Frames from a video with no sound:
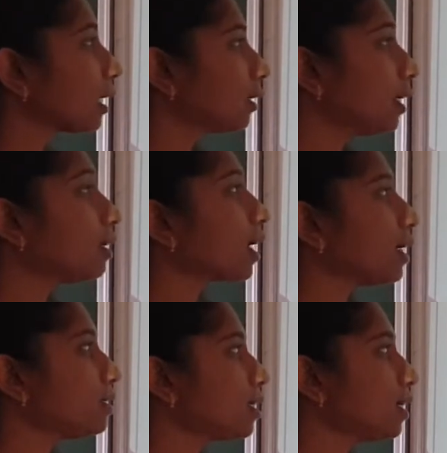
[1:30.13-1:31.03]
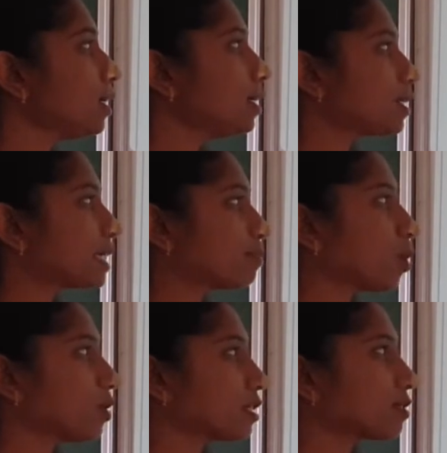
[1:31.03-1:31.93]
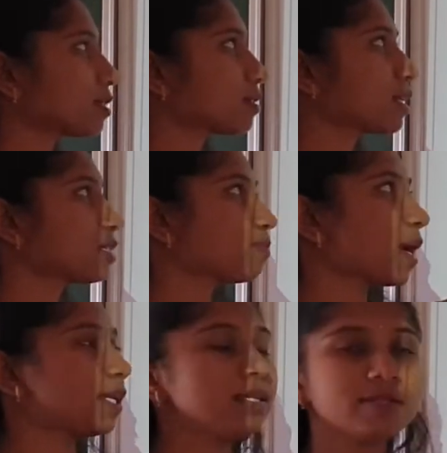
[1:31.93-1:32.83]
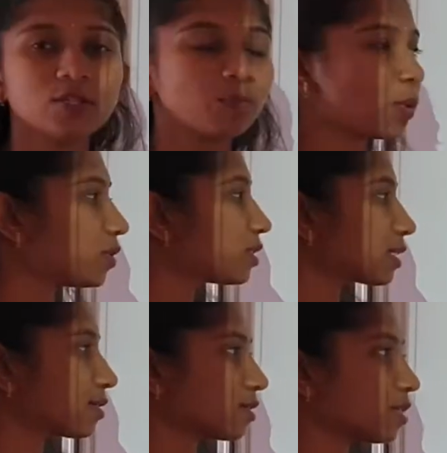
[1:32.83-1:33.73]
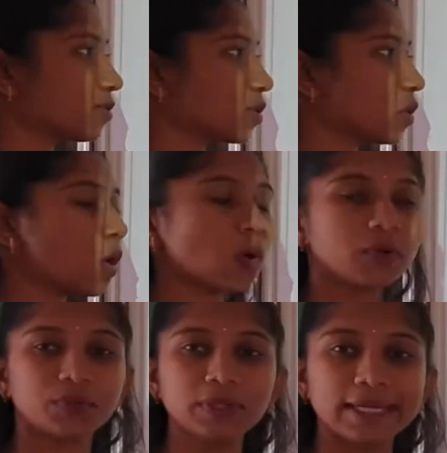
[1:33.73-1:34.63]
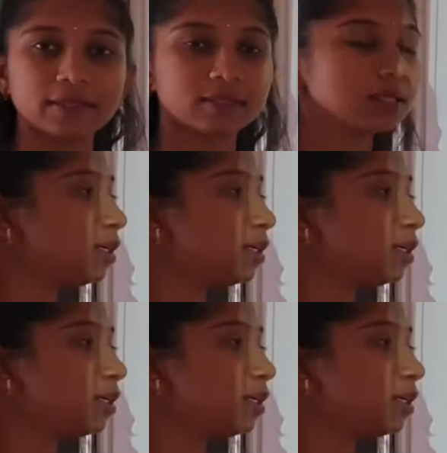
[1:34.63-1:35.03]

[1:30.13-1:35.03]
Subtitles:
Then right side 6.666 minus 0.666 you are going to get.